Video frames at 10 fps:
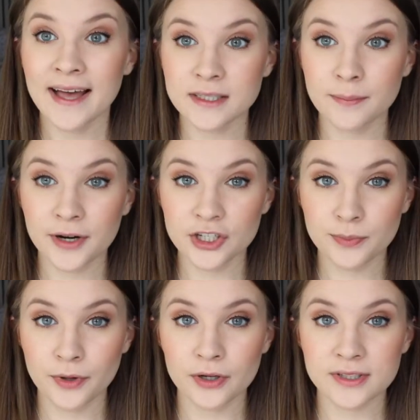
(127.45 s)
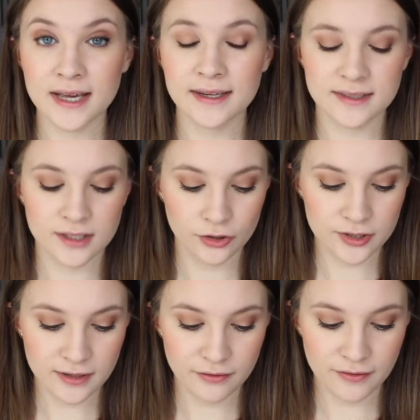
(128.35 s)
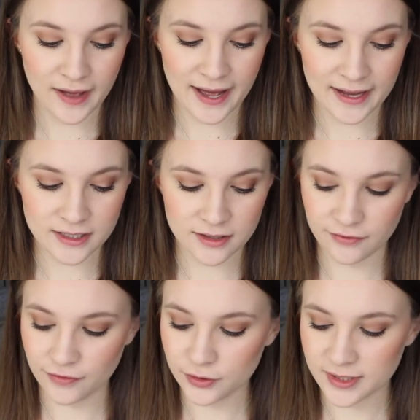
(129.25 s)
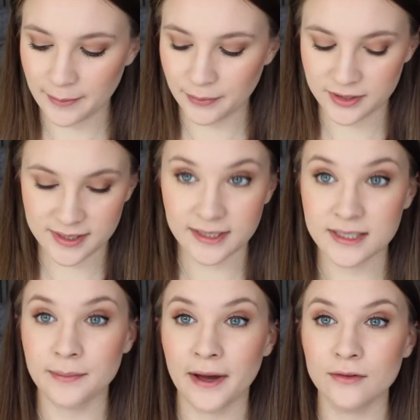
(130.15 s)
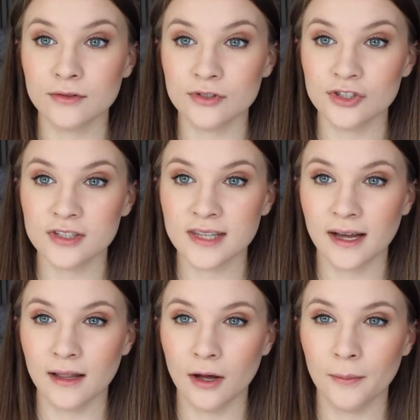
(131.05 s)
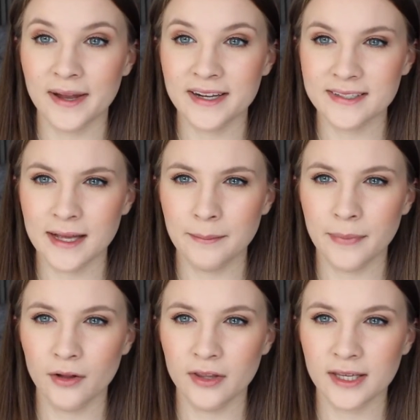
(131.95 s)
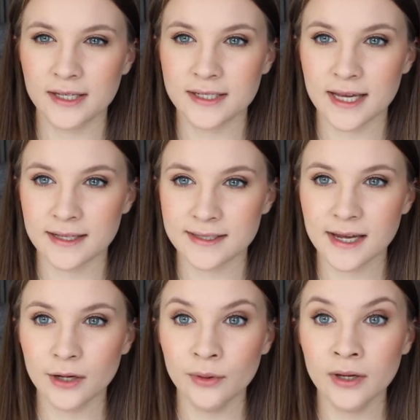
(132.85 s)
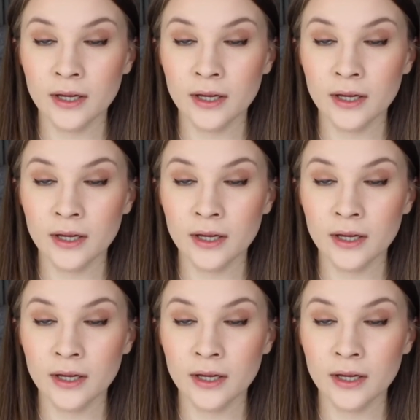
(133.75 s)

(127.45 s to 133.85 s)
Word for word: It's a Birchbox exclusive and the full sample is £60, so it's just like a little mini sample that you can test out.